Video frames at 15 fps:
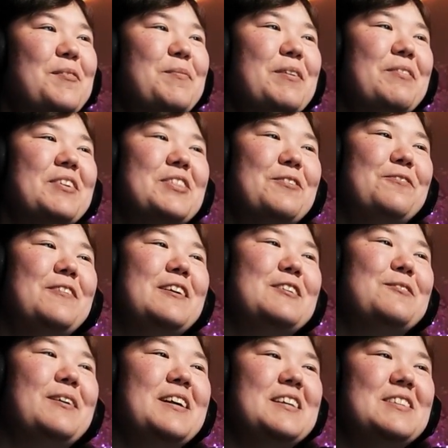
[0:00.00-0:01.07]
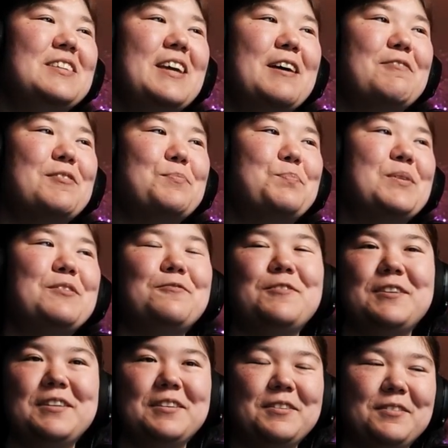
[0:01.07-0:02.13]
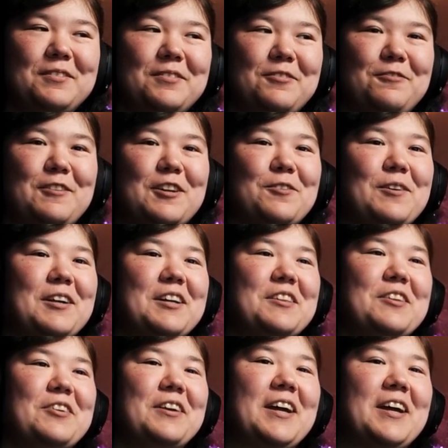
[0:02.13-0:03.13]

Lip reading: But what the fudge? Why does he have the beefy figurine in there